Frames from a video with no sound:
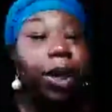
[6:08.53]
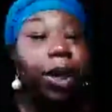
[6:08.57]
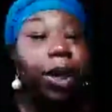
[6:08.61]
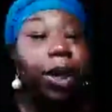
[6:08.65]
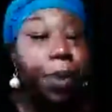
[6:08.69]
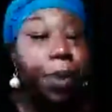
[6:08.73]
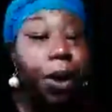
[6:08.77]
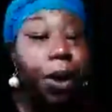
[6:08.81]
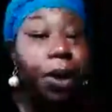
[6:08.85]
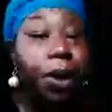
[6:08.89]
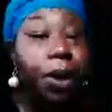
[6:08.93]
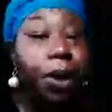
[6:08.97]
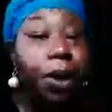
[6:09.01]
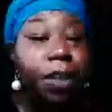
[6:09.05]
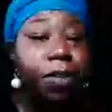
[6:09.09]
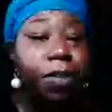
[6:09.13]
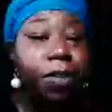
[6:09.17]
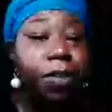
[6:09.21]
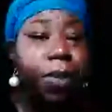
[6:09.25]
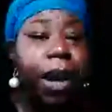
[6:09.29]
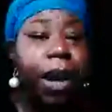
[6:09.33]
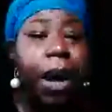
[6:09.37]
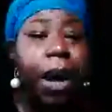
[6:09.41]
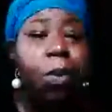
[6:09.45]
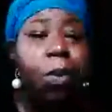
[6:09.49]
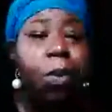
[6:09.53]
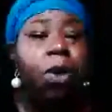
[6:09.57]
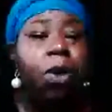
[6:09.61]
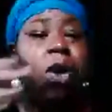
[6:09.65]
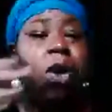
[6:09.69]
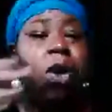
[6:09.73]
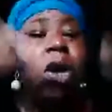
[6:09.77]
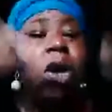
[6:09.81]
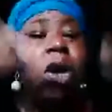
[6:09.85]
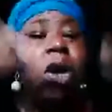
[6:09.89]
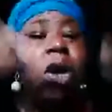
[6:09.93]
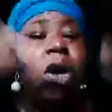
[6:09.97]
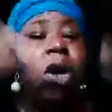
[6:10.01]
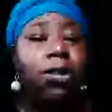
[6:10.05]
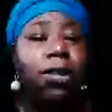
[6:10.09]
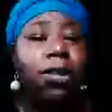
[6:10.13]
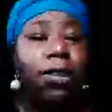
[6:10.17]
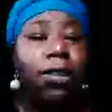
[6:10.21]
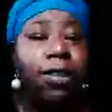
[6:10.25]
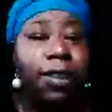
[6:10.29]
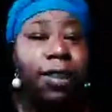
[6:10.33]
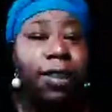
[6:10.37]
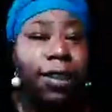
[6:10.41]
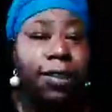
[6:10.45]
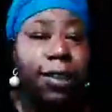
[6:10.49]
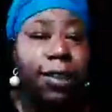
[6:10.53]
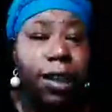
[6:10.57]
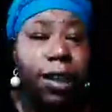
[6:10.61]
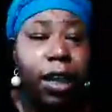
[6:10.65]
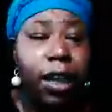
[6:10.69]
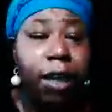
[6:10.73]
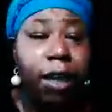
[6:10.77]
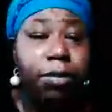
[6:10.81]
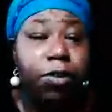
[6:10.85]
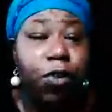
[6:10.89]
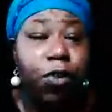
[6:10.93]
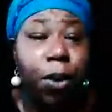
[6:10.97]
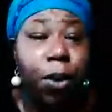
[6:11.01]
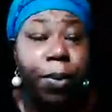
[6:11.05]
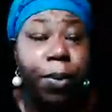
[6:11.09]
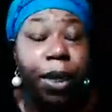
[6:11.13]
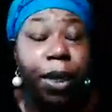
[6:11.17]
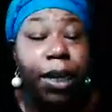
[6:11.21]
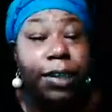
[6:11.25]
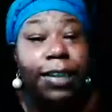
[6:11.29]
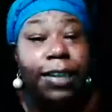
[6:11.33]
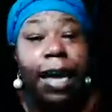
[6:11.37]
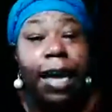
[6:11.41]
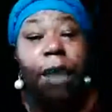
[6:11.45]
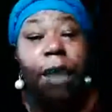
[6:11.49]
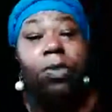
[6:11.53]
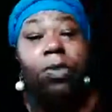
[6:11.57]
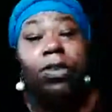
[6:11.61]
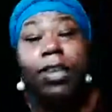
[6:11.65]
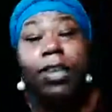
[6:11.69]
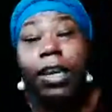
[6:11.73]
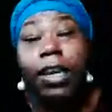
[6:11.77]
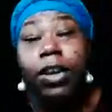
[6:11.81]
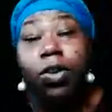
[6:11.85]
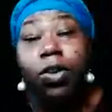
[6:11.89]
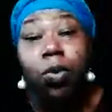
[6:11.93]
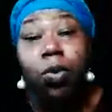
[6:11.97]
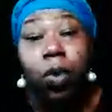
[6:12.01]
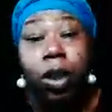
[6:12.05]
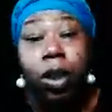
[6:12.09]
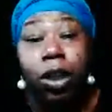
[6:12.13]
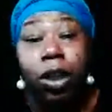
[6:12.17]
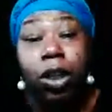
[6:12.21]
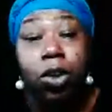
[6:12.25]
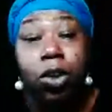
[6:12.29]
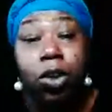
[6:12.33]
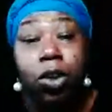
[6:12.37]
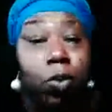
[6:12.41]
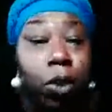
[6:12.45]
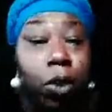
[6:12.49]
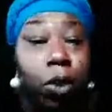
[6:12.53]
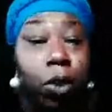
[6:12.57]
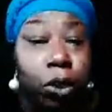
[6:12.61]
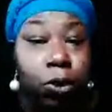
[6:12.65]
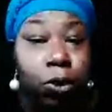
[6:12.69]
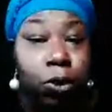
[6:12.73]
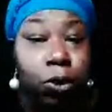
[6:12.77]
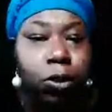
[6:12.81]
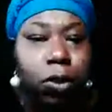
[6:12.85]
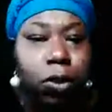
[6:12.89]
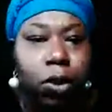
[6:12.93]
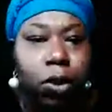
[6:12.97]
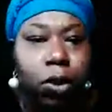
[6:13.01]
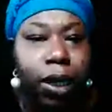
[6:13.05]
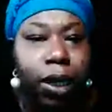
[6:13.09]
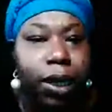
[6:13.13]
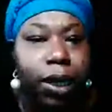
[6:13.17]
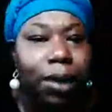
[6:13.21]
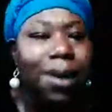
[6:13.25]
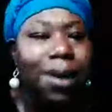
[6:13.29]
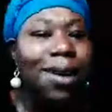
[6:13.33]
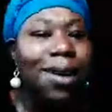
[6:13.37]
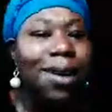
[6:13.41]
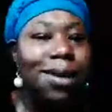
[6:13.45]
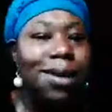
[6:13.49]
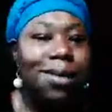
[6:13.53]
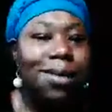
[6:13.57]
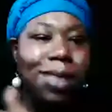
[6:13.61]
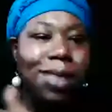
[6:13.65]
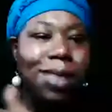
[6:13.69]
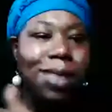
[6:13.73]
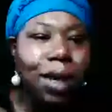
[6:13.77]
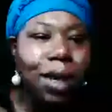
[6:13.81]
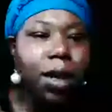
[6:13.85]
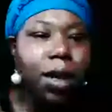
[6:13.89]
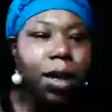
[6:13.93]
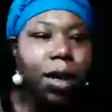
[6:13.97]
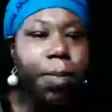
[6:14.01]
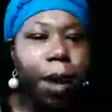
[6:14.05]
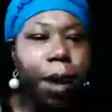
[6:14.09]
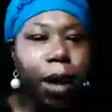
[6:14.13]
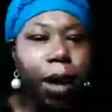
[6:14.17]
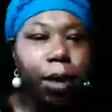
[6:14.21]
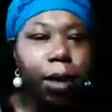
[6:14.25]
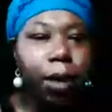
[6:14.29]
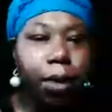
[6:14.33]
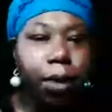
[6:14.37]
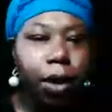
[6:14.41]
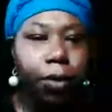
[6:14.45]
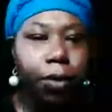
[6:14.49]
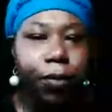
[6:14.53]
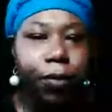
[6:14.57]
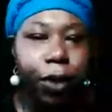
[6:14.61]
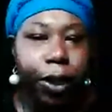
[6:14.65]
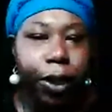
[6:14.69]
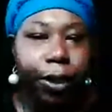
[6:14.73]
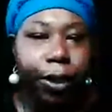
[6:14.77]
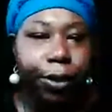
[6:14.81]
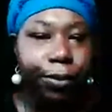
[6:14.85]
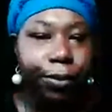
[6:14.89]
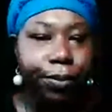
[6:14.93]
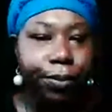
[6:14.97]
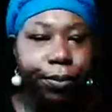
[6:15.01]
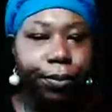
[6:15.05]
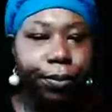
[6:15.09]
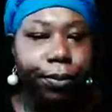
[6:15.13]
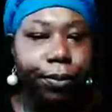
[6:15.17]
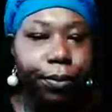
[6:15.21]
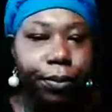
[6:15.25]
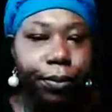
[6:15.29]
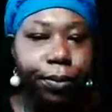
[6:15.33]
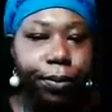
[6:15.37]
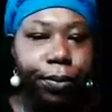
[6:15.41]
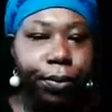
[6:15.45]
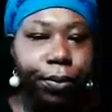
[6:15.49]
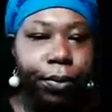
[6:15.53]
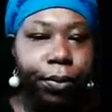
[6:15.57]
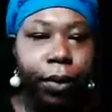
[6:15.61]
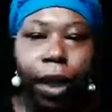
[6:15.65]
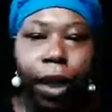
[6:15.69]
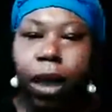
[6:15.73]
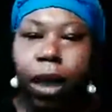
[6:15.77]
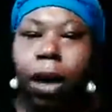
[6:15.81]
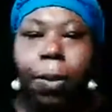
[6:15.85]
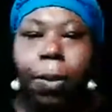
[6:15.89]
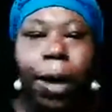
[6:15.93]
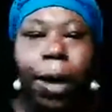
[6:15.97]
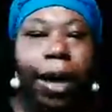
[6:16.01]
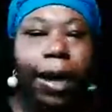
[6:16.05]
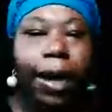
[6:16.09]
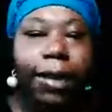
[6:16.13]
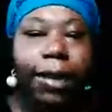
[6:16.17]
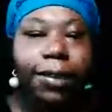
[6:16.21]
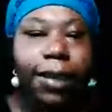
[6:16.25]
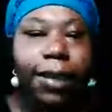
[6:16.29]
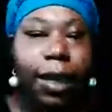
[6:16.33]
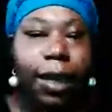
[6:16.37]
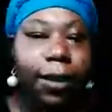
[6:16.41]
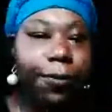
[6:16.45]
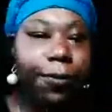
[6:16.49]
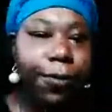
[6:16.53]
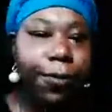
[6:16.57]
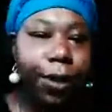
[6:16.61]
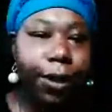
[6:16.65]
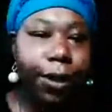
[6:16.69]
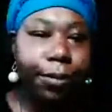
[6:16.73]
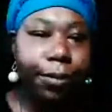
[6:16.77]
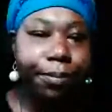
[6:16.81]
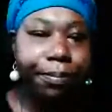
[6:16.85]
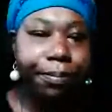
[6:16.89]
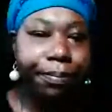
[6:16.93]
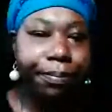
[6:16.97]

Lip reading: any parts of it, but I want all of the success that comes from it because I was here with you when you started it. Thinking about it, motherfucker. Ain't nobody got time for them.